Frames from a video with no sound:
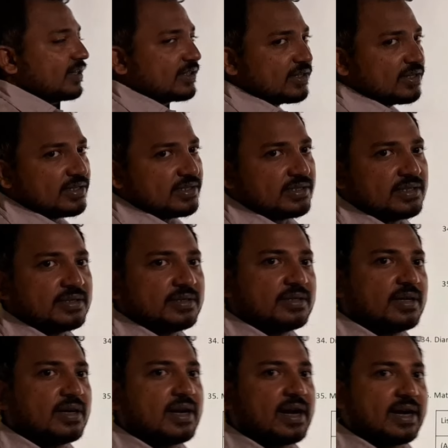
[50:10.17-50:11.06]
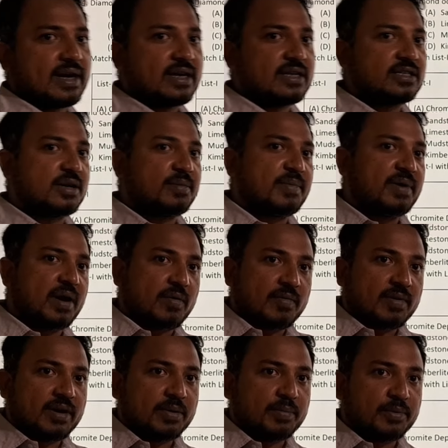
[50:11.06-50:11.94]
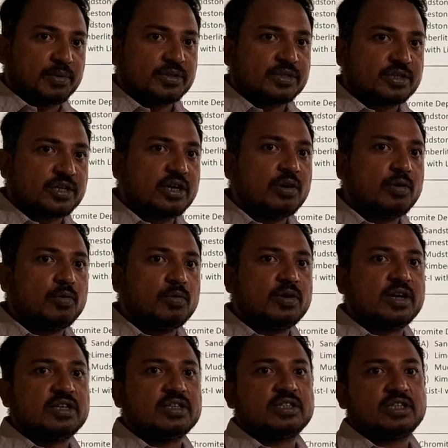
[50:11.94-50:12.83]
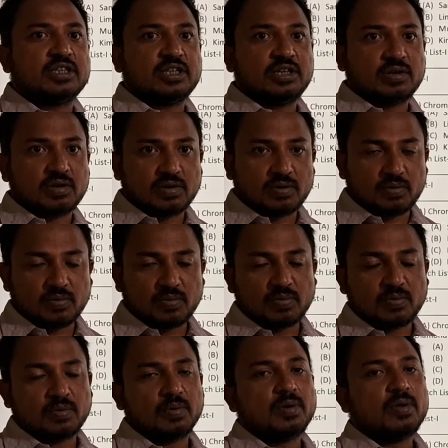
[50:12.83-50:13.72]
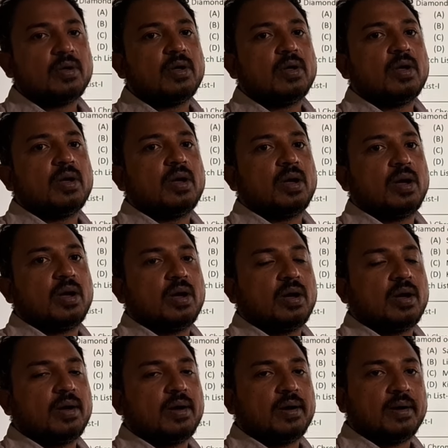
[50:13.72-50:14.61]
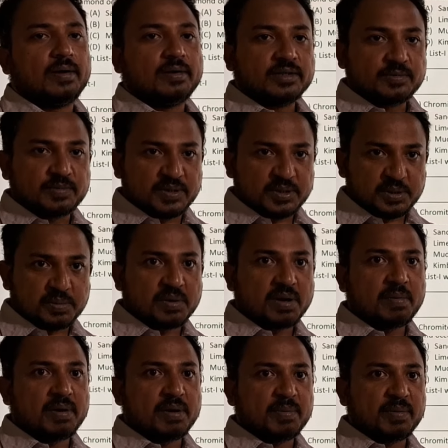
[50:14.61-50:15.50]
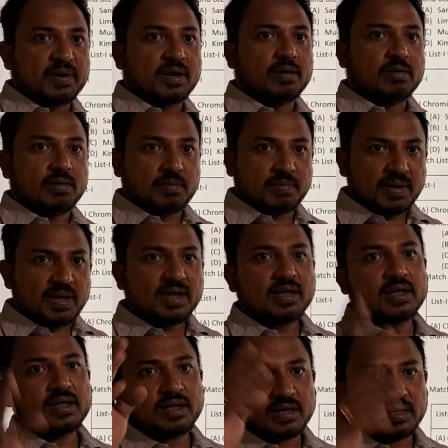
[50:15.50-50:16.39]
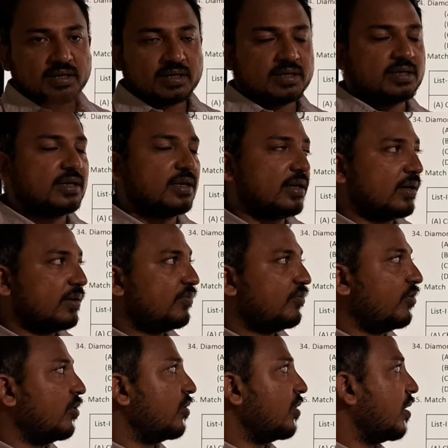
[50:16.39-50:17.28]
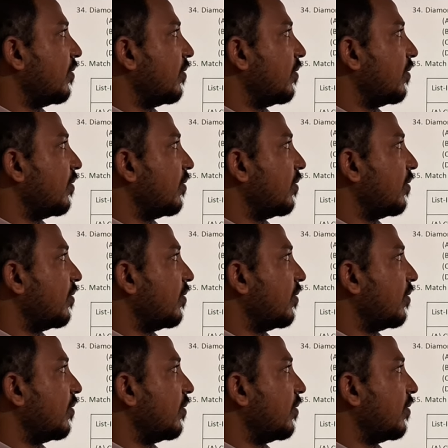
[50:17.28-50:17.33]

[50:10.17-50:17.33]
discussed. The high density mineral will be deposited, low density or low specific gravity mineral will be flown